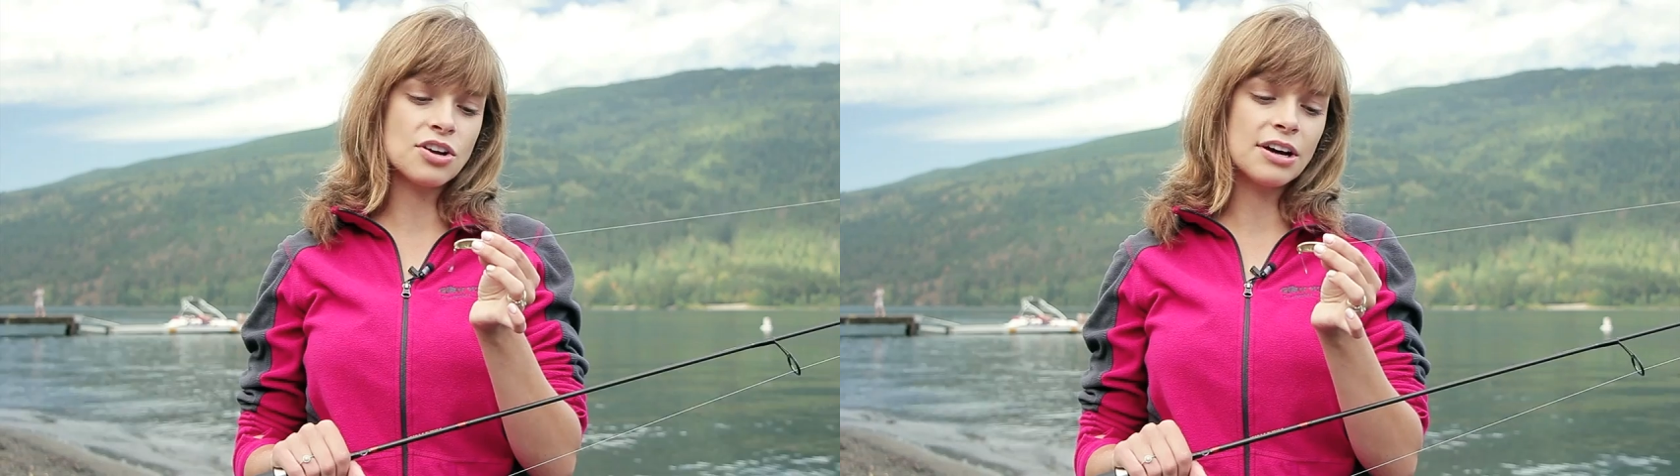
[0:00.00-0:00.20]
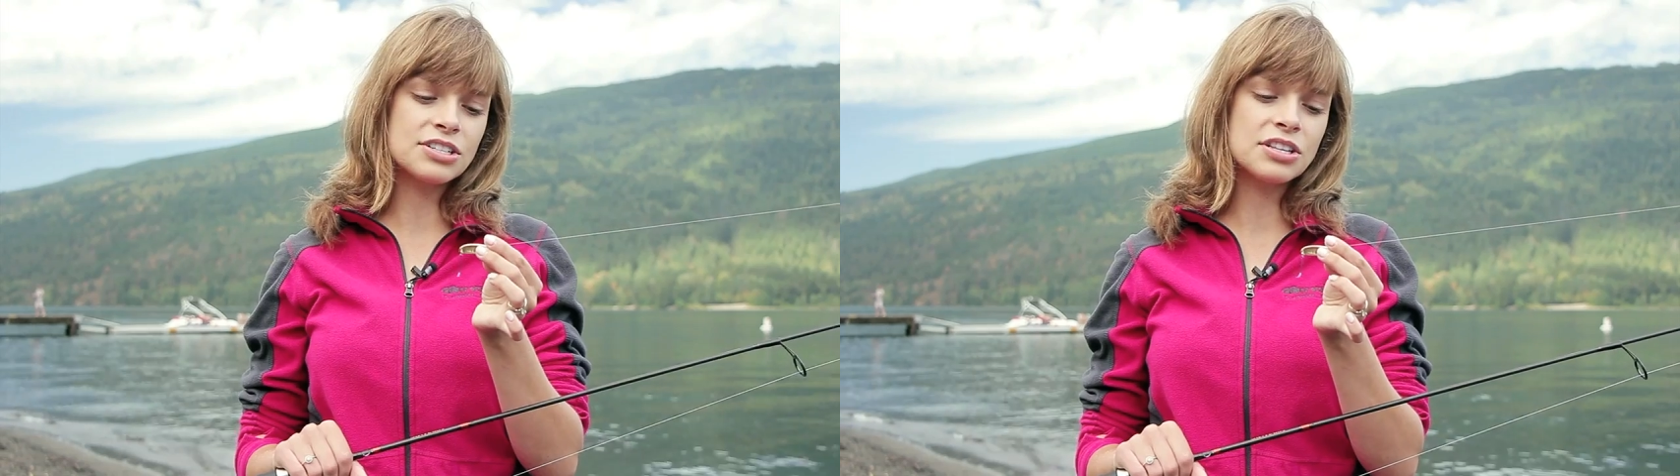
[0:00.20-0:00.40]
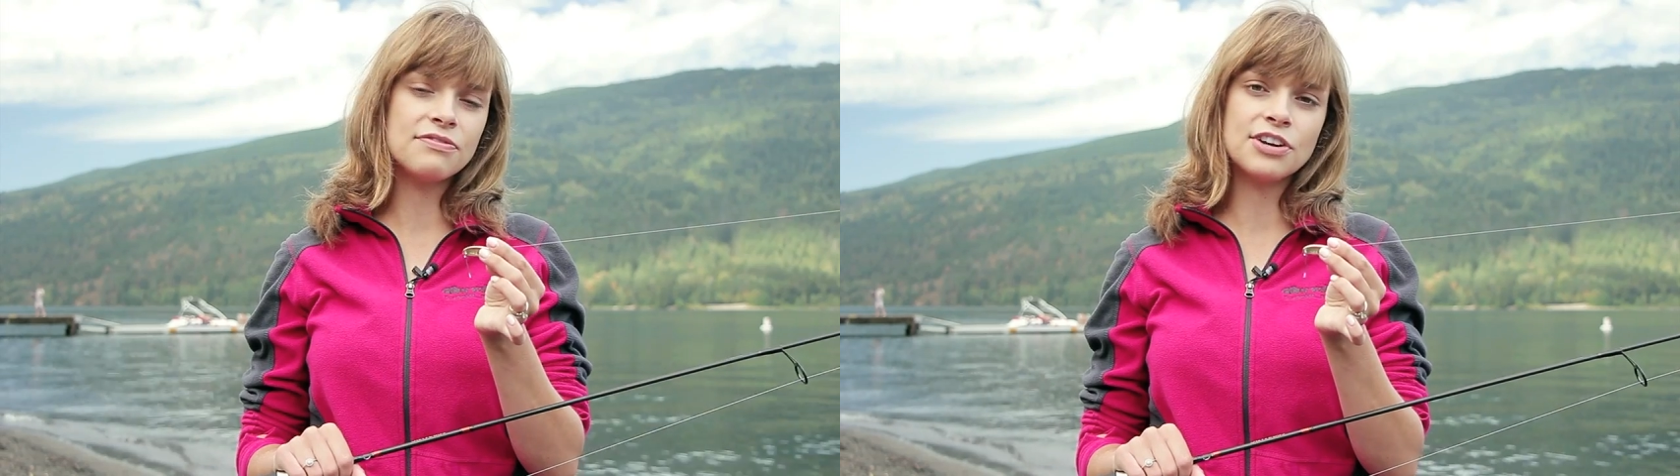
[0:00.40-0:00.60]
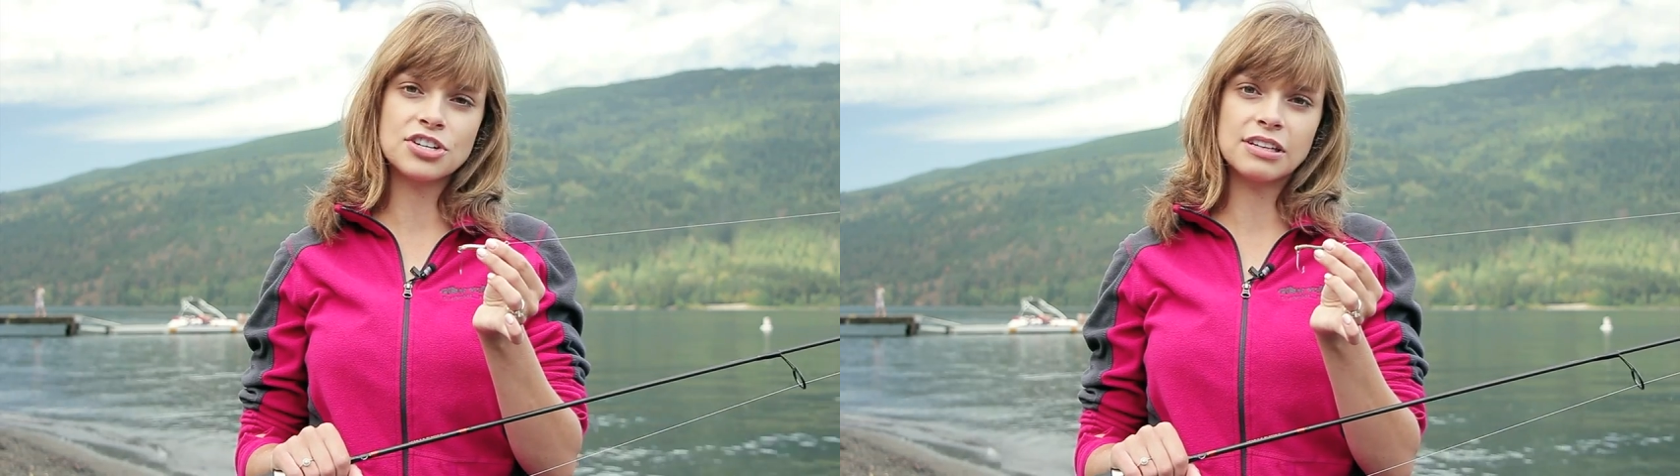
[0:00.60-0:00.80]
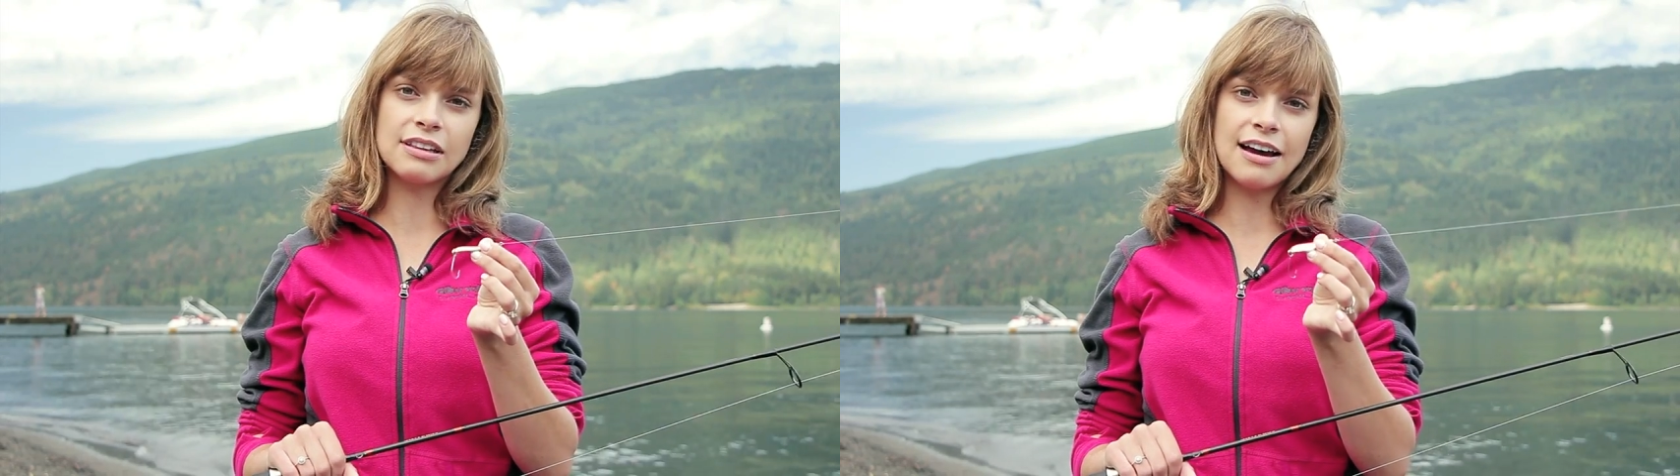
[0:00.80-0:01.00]
onto the
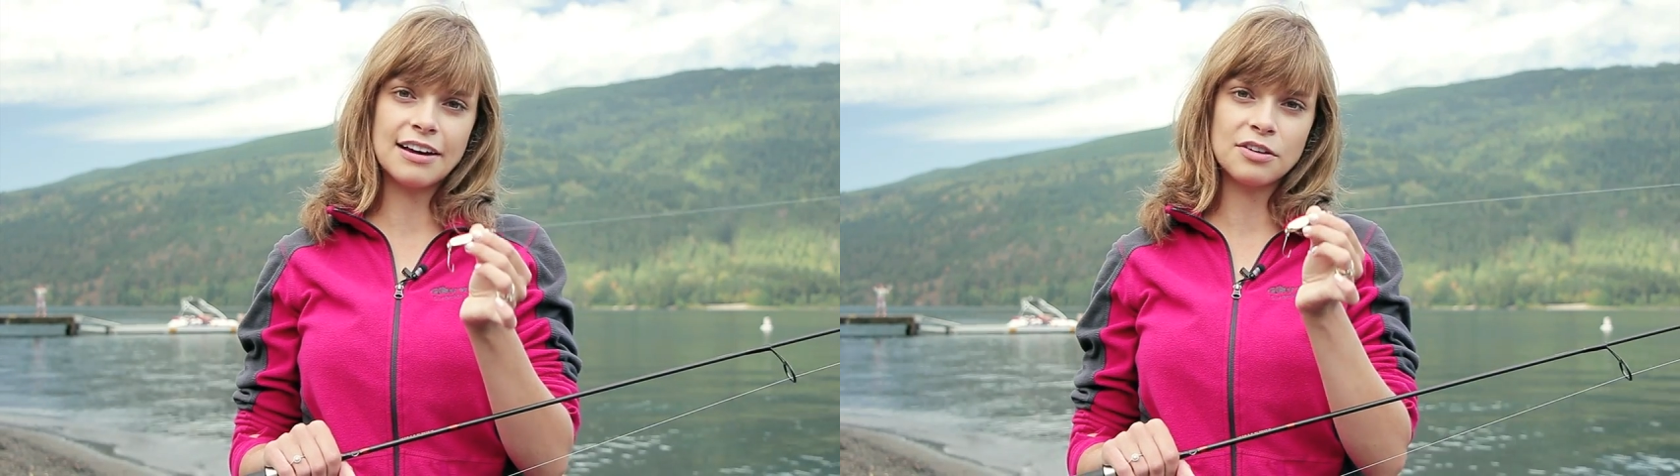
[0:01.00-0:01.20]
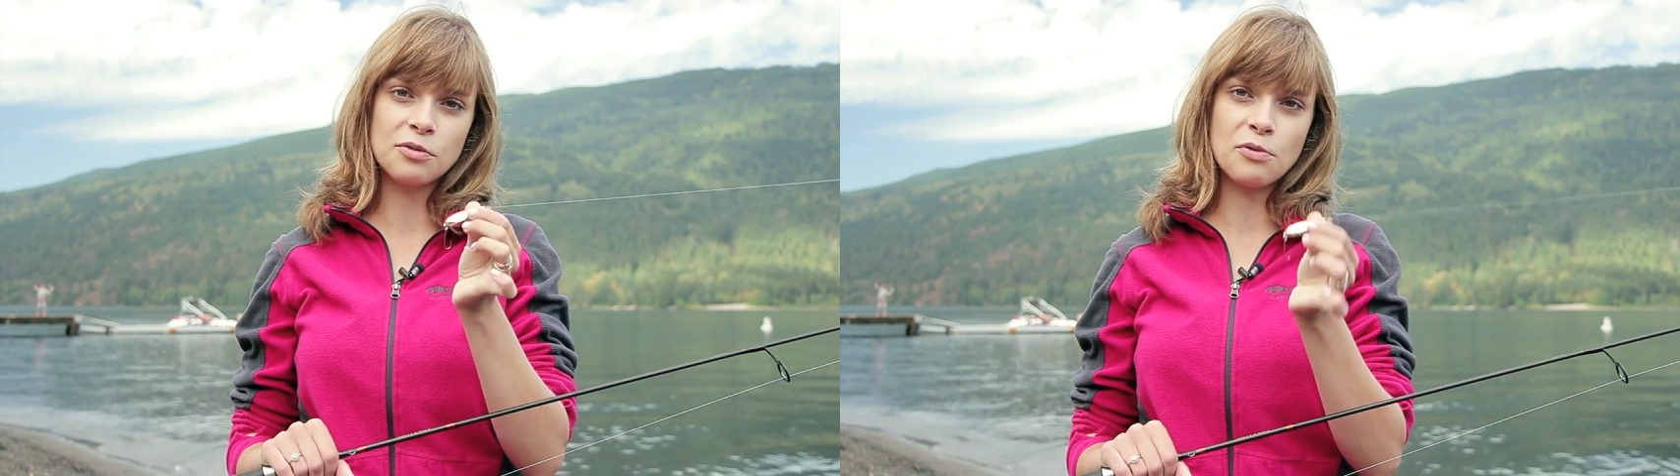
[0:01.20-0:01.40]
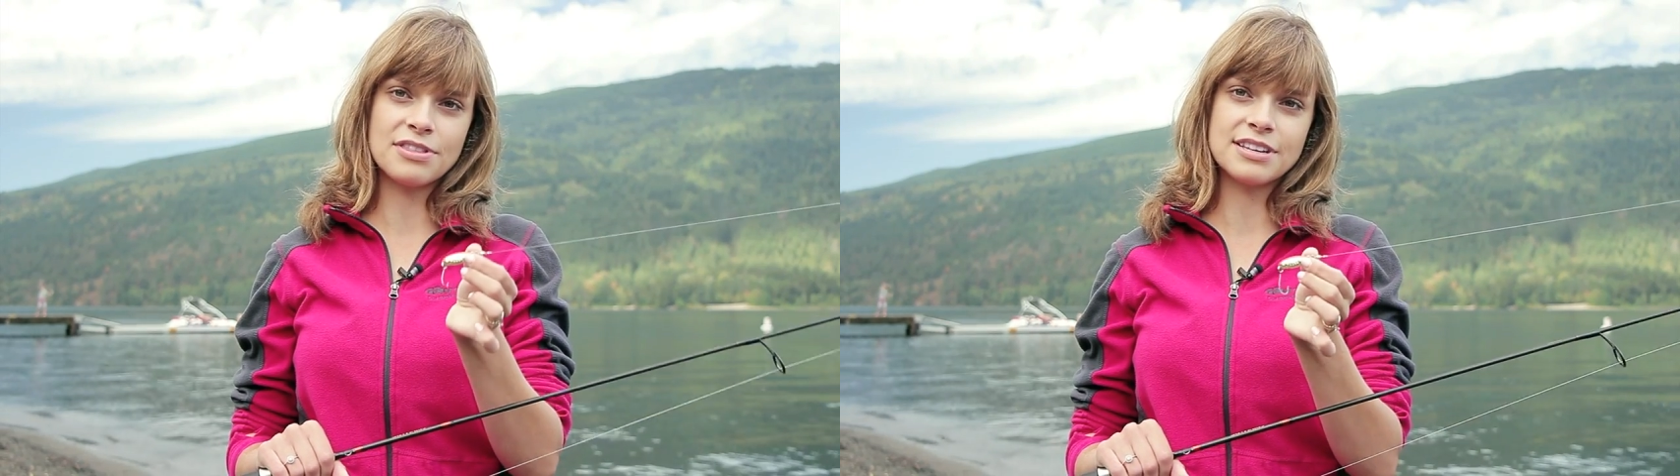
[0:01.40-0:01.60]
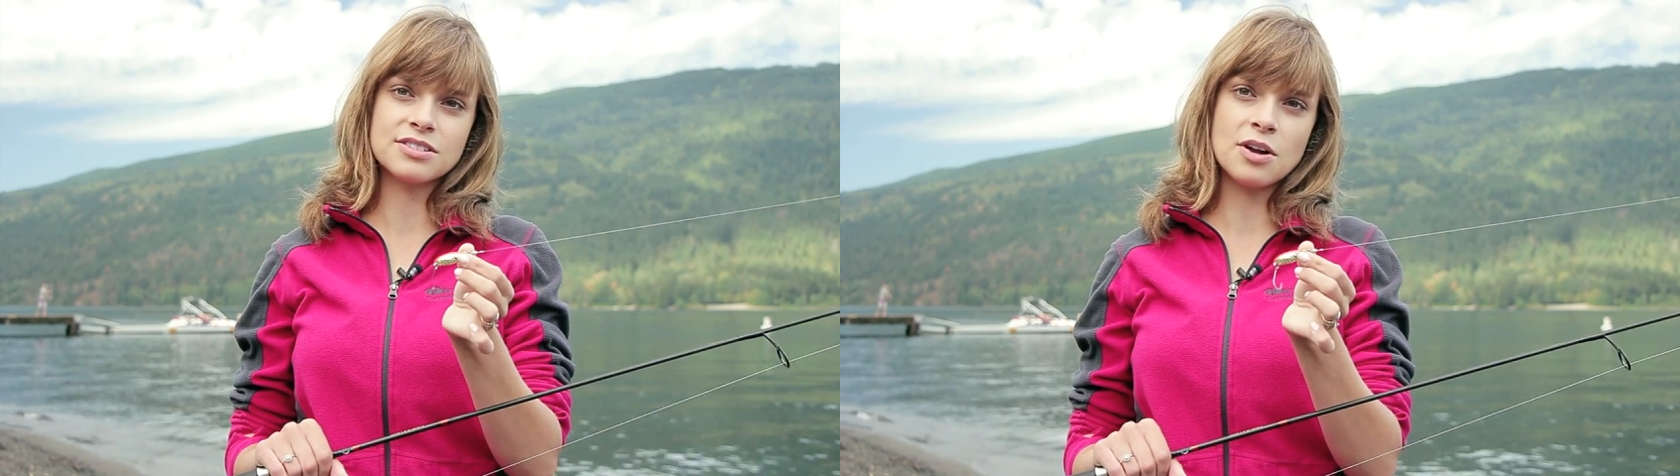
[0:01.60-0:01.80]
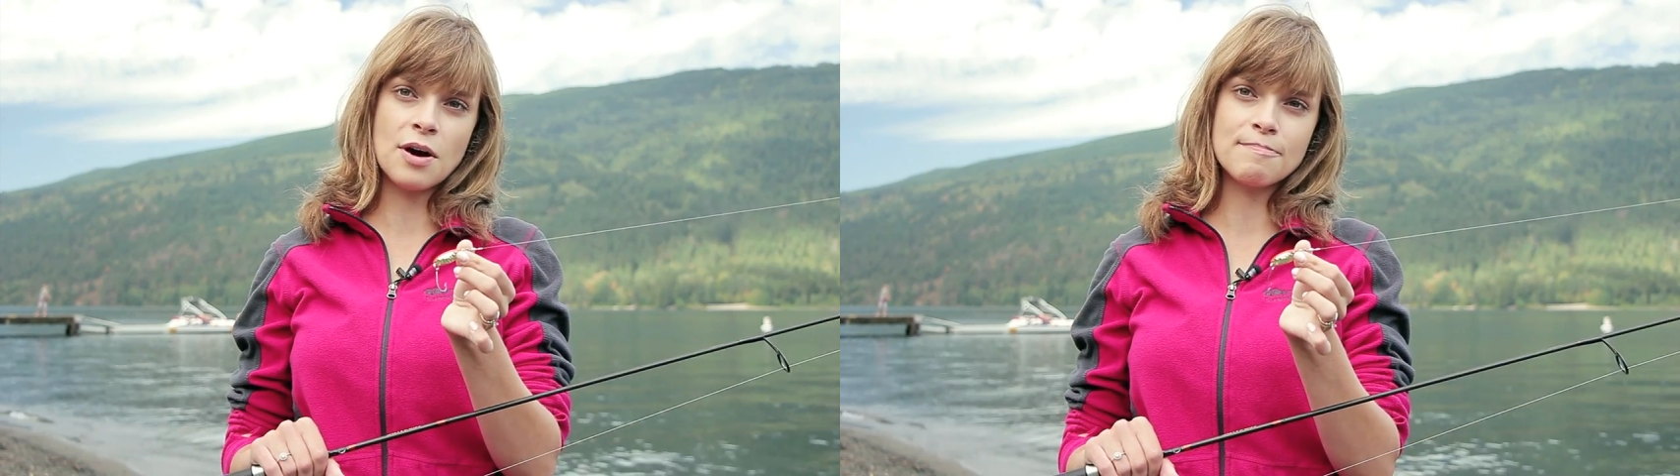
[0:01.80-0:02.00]
fishing line with
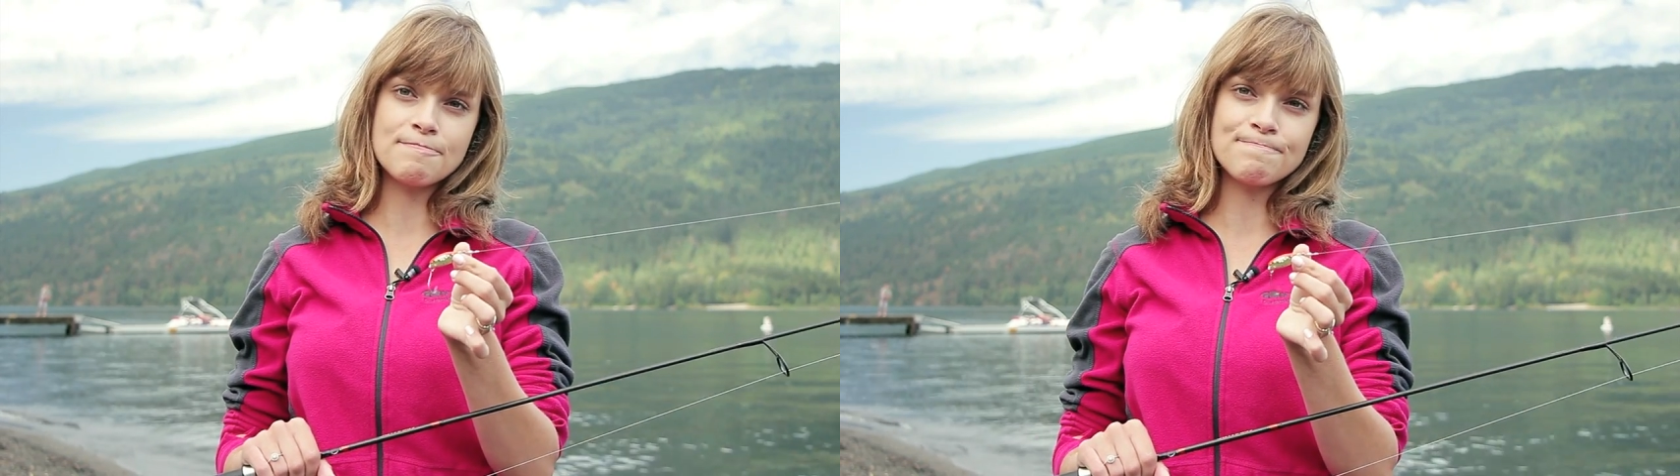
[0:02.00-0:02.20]
this knot.